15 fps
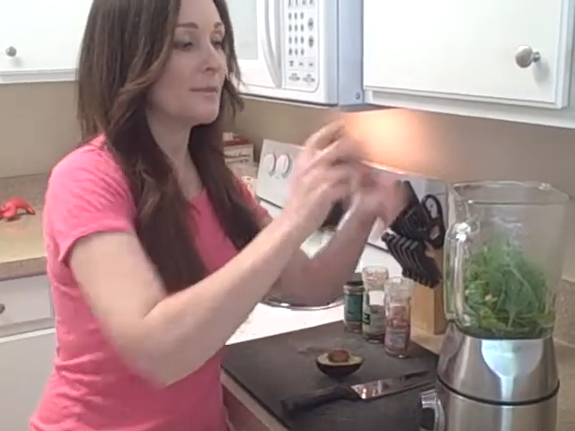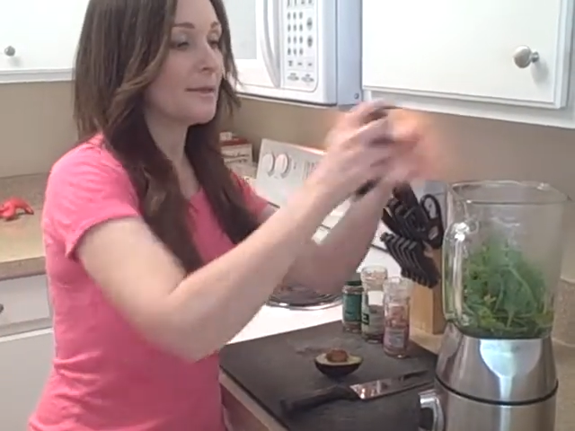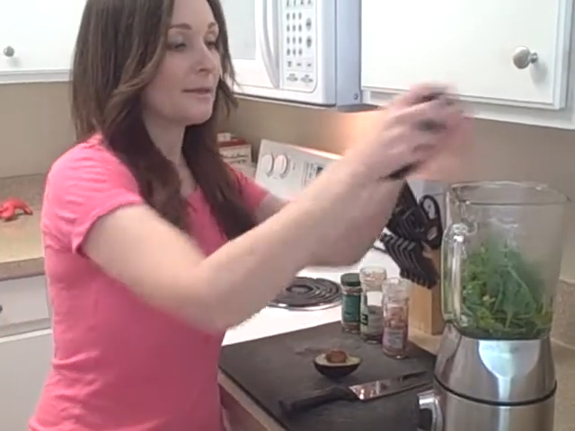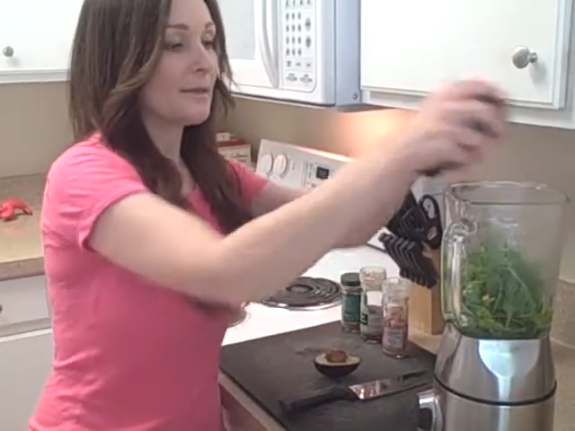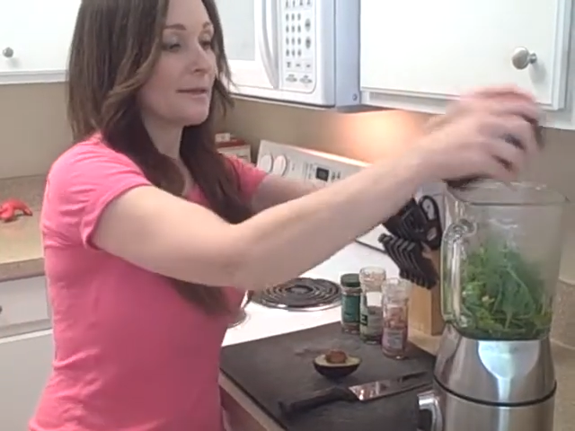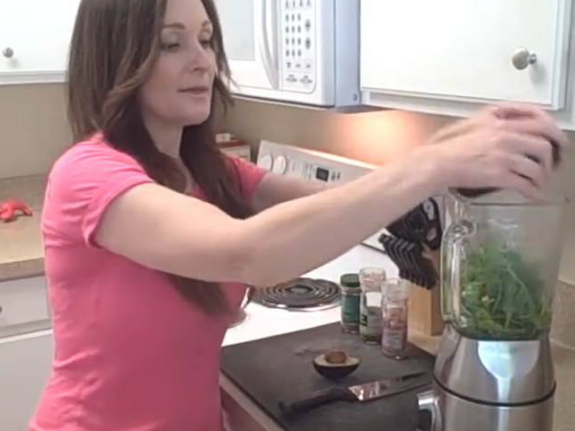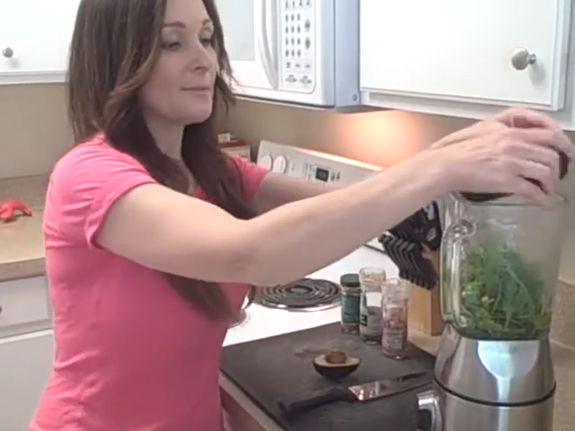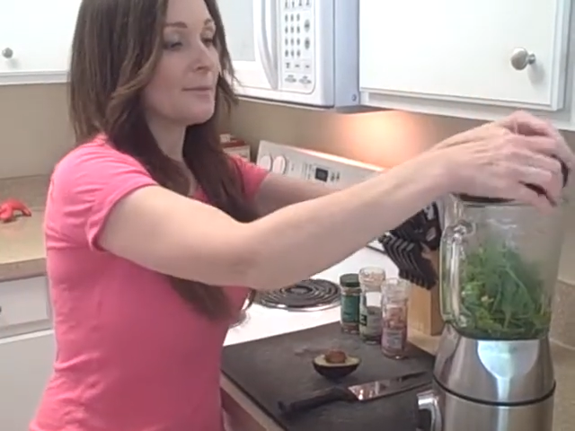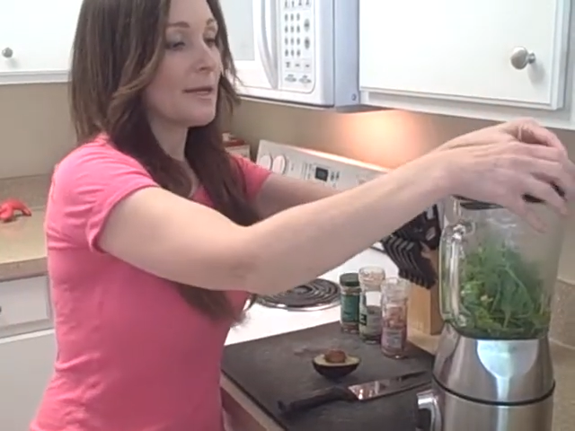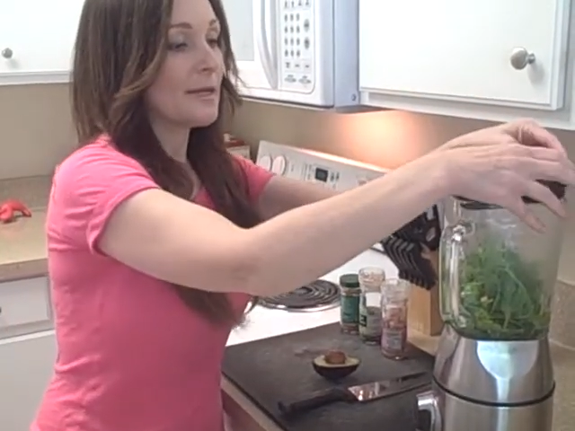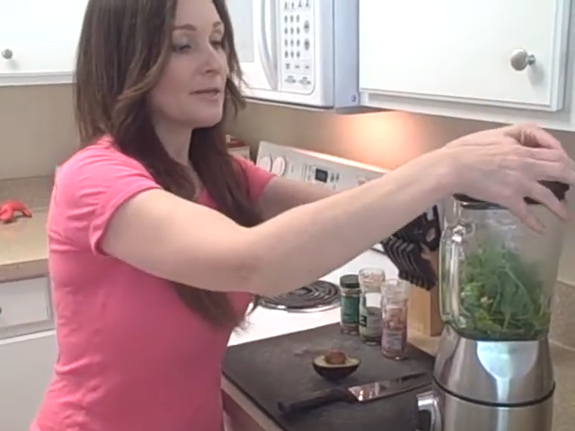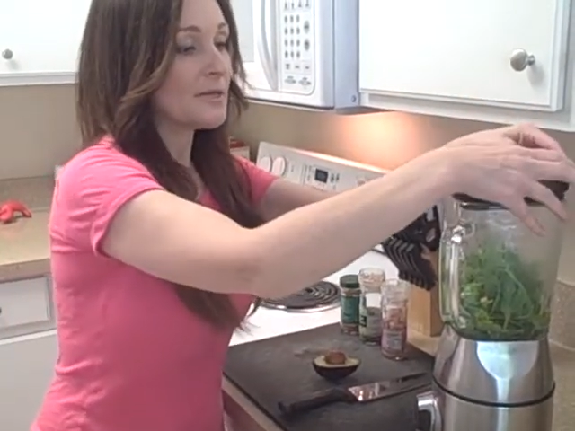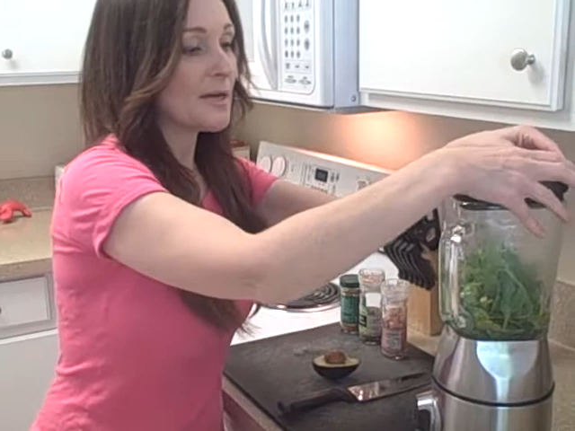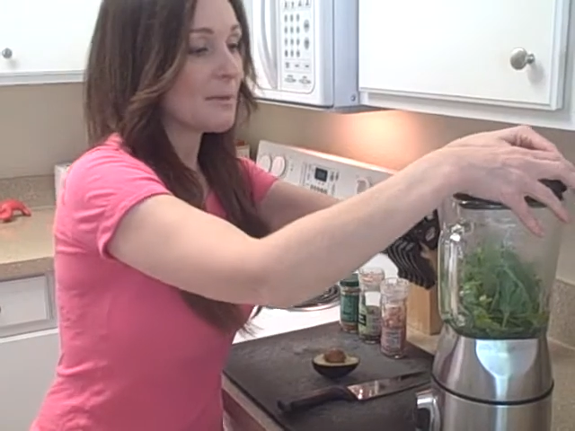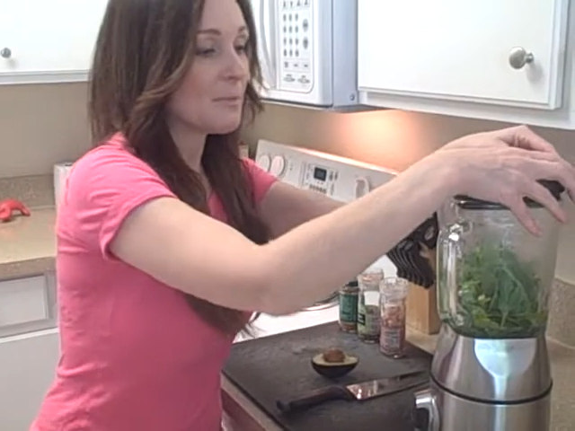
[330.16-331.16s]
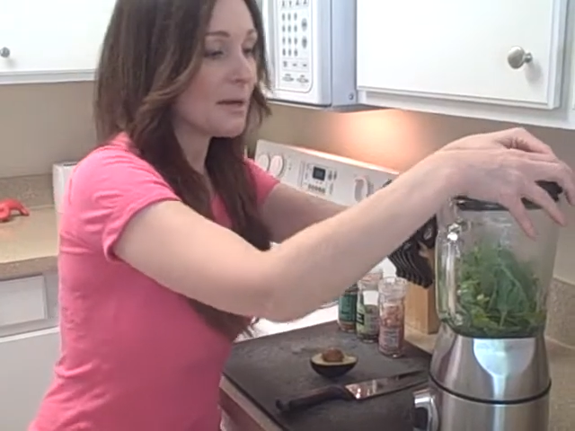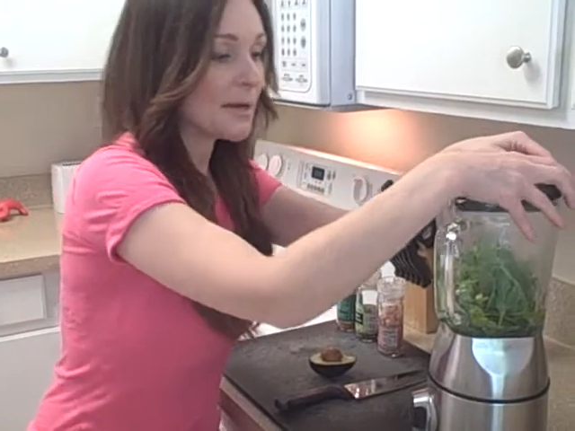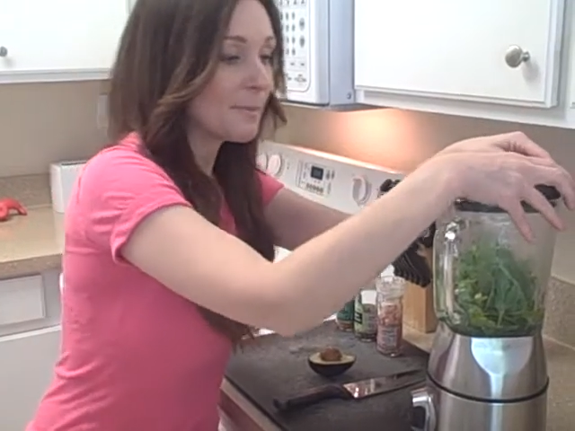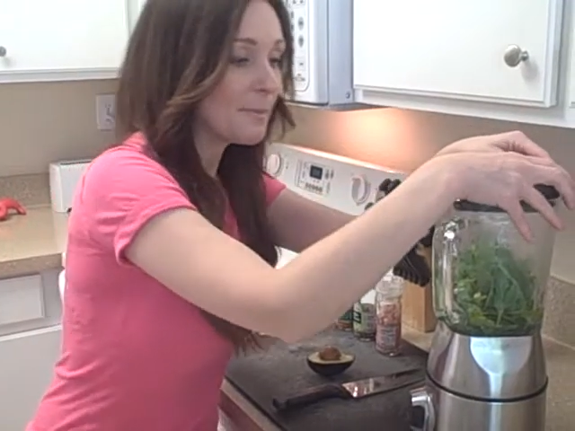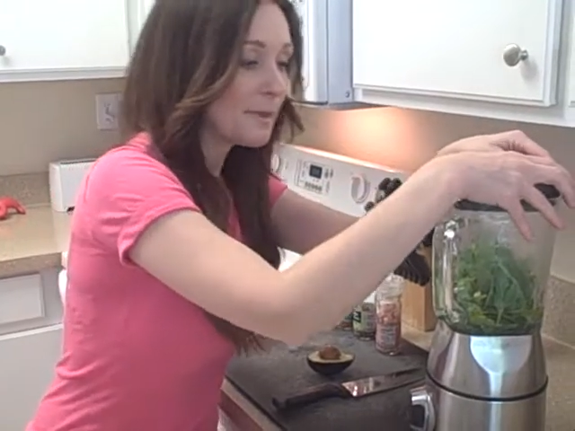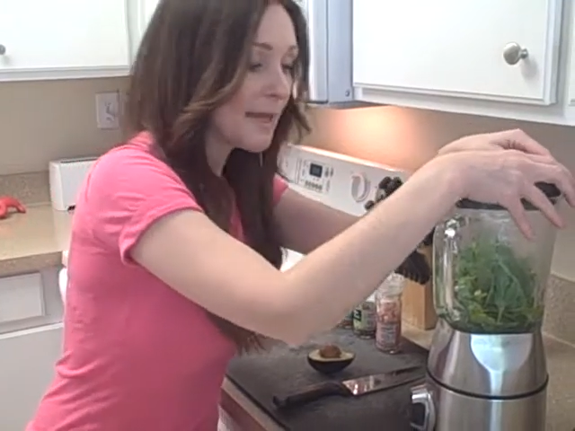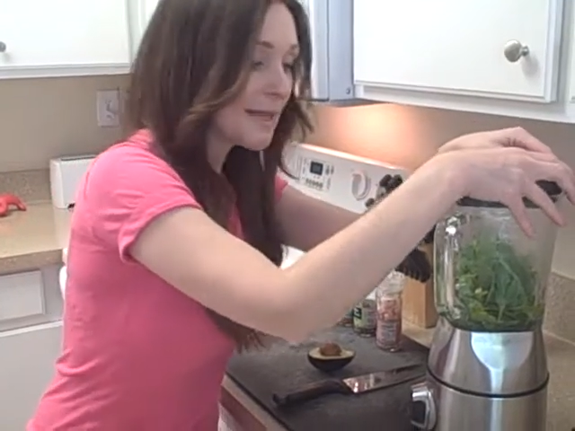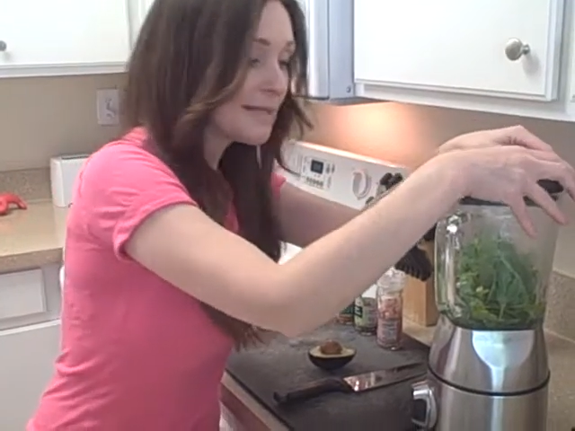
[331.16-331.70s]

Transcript: the lid of the blender, and we're going to blend